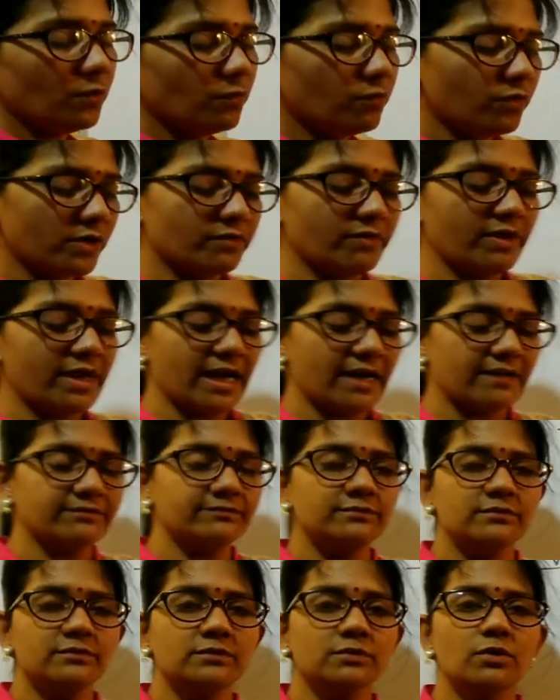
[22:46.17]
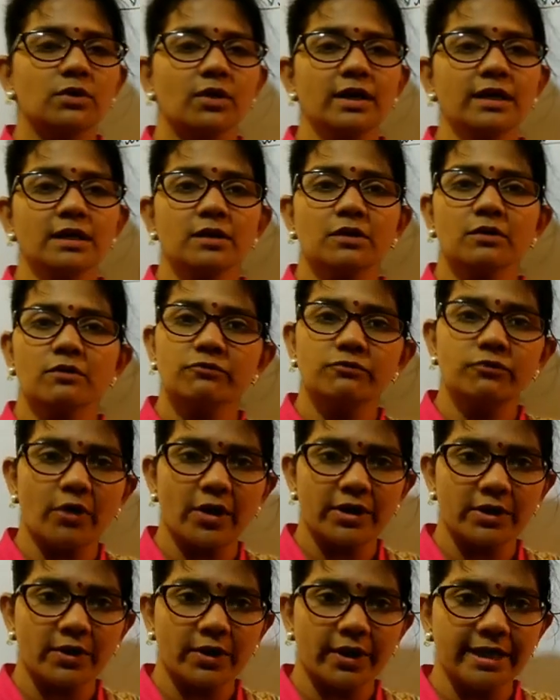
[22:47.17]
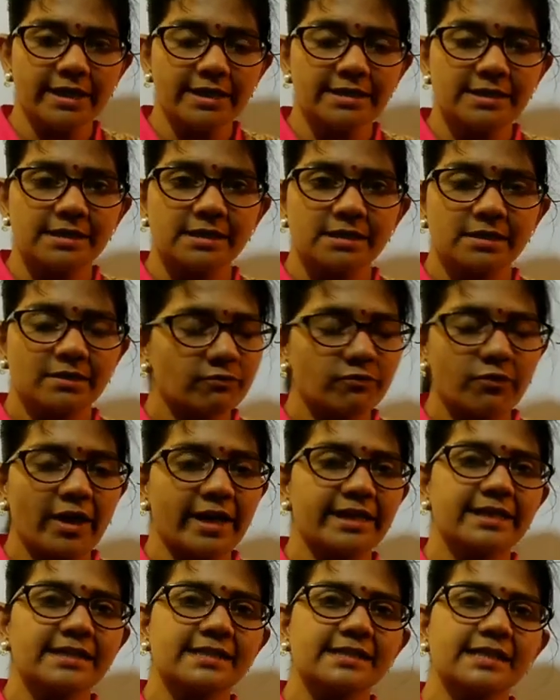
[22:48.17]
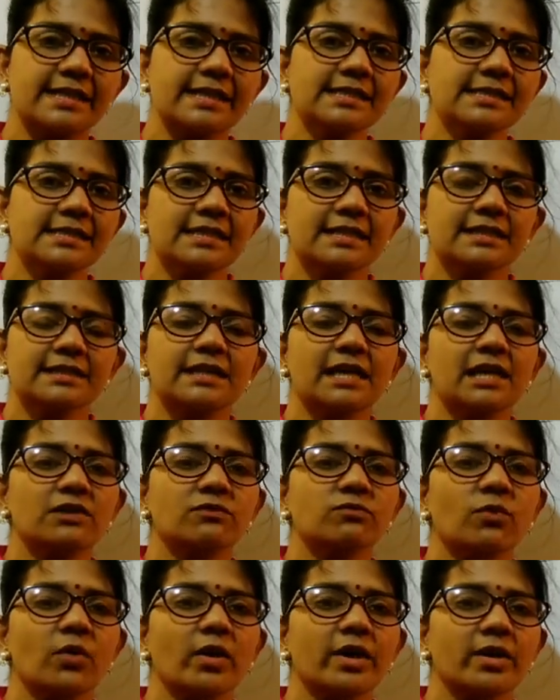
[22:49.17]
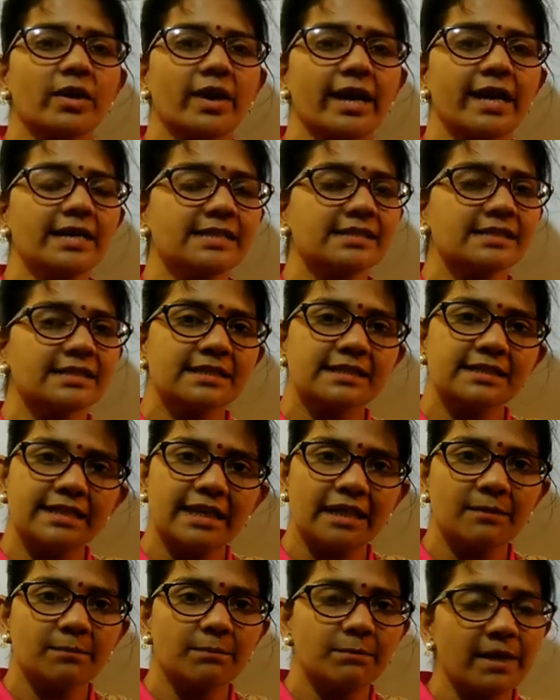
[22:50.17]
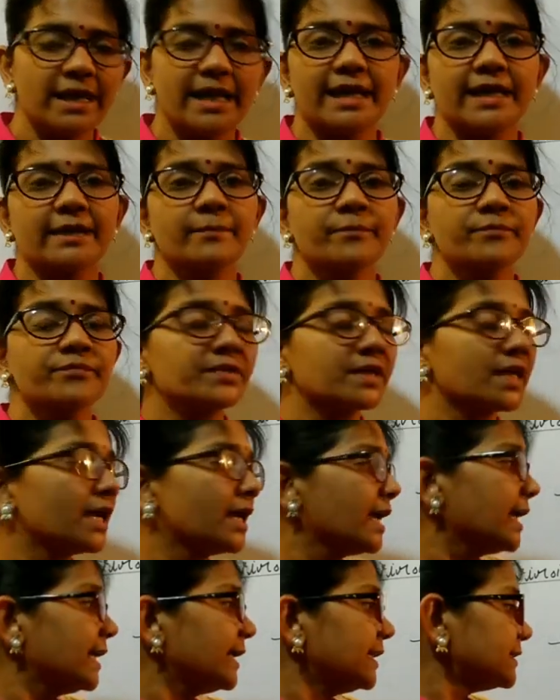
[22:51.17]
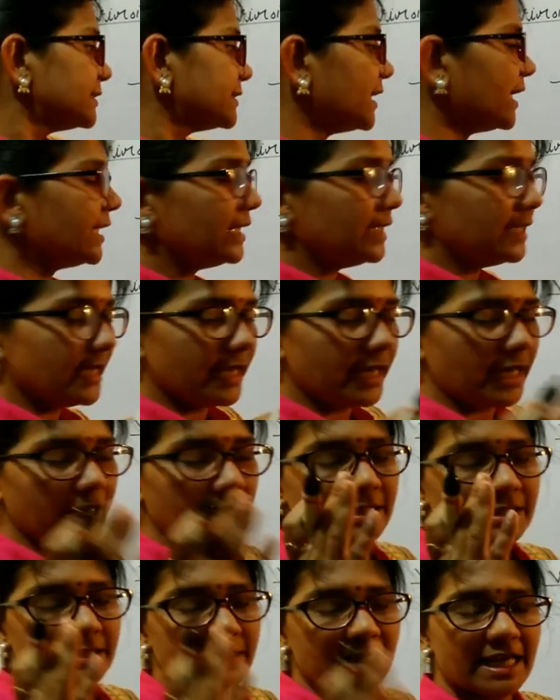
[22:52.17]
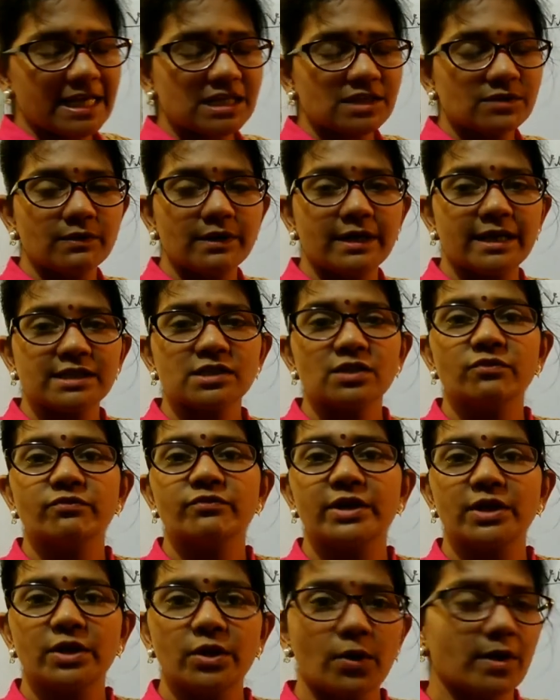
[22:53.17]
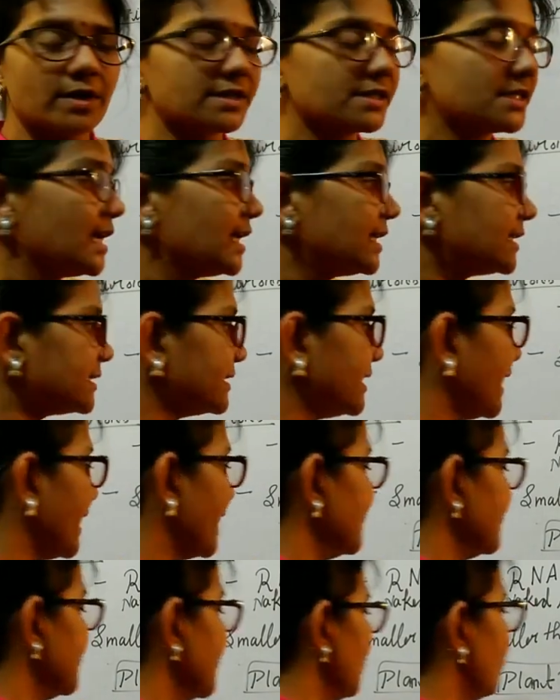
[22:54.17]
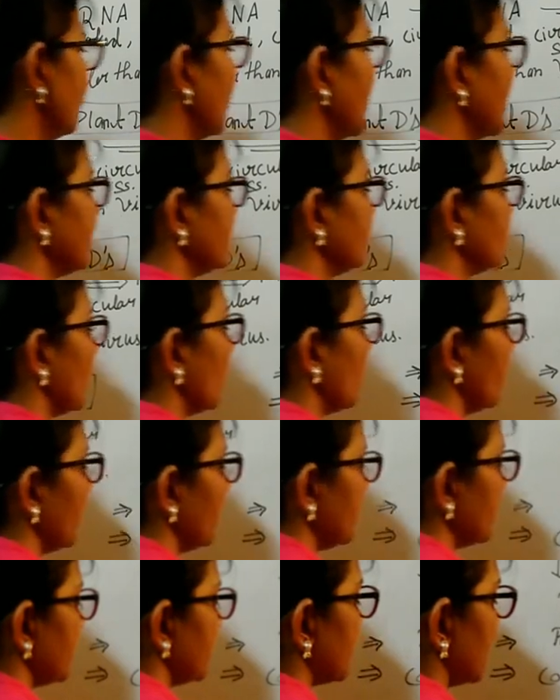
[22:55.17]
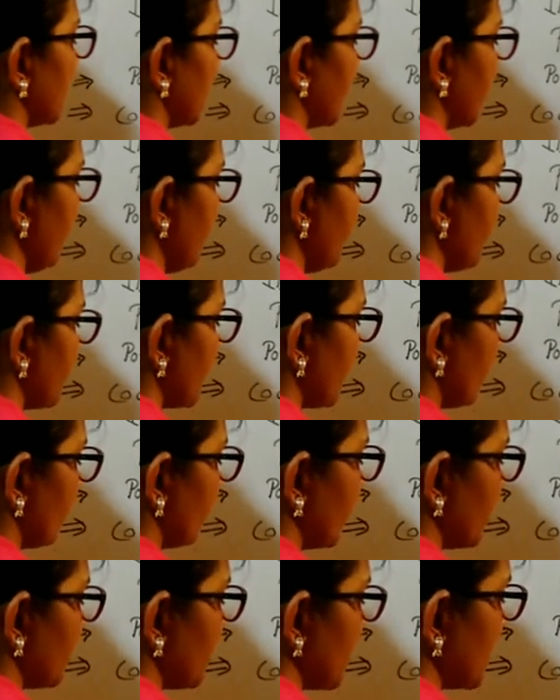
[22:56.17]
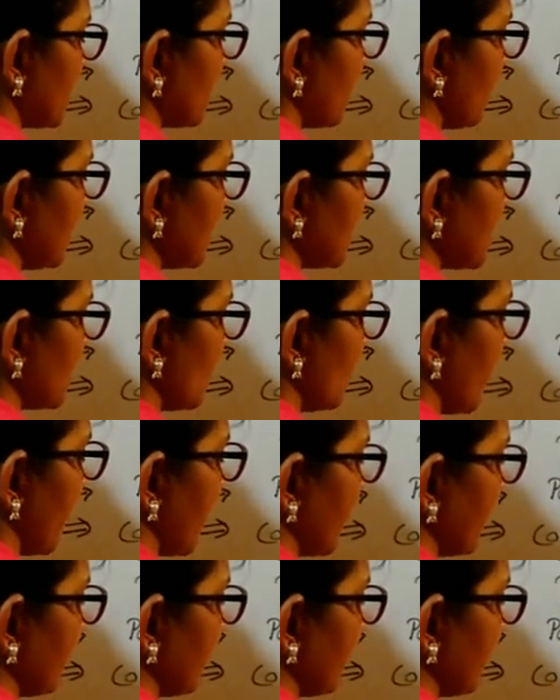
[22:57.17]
what we have got? Viruses, then viroids, then plague, then and as well as the virions. Then the one more term which is also very